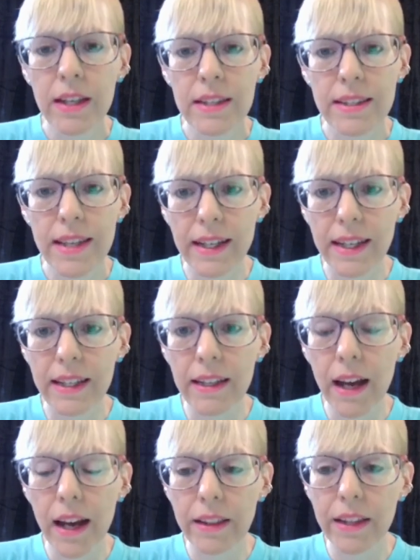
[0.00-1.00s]
Second,
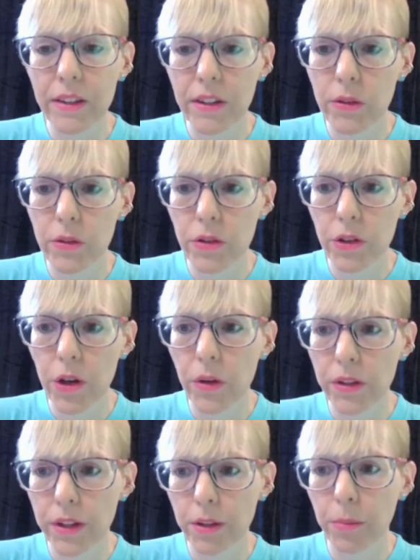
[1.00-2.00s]
I let the user
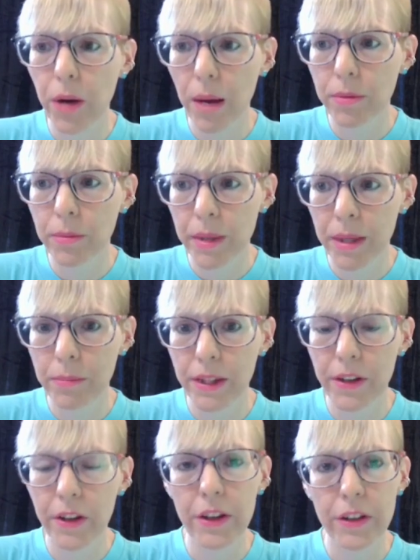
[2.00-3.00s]
know that the problem might be
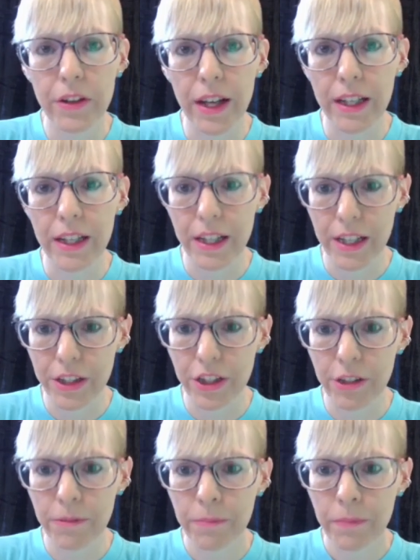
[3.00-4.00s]
their internet
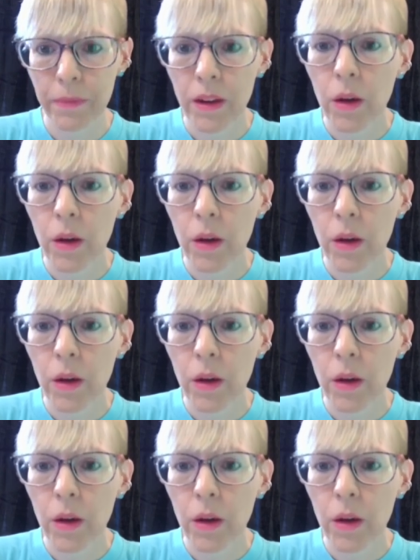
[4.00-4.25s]
connection.